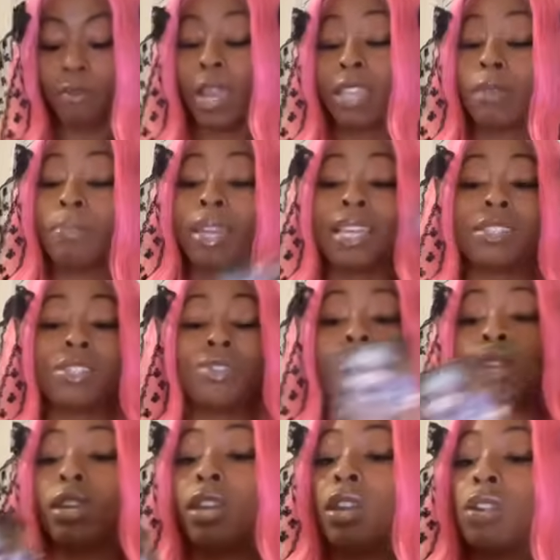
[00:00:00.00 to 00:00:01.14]
we got the blessed
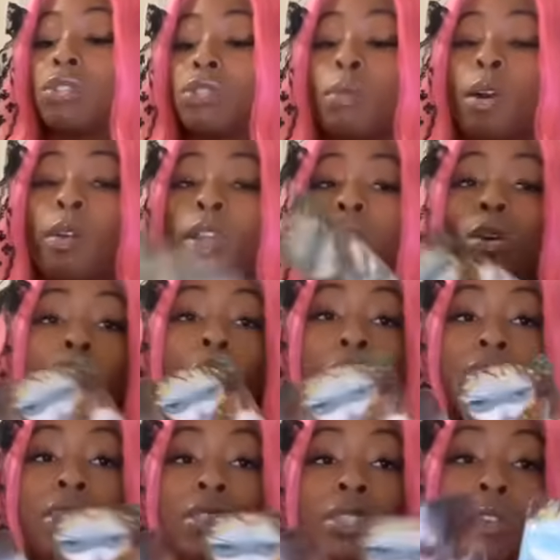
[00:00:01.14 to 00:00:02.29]
union here so i'm already knowing this
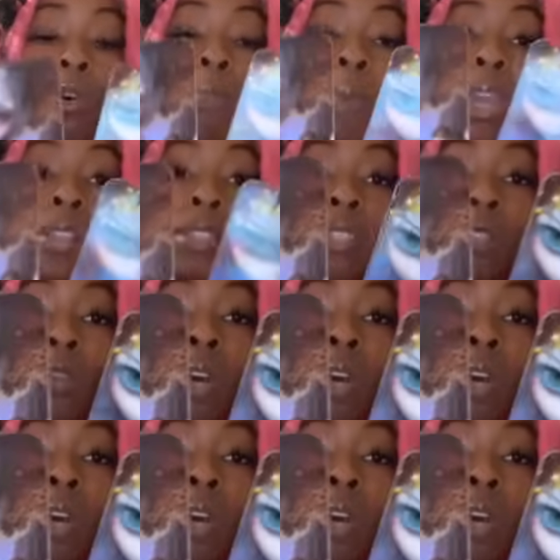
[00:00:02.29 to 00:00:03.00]
is soulmates you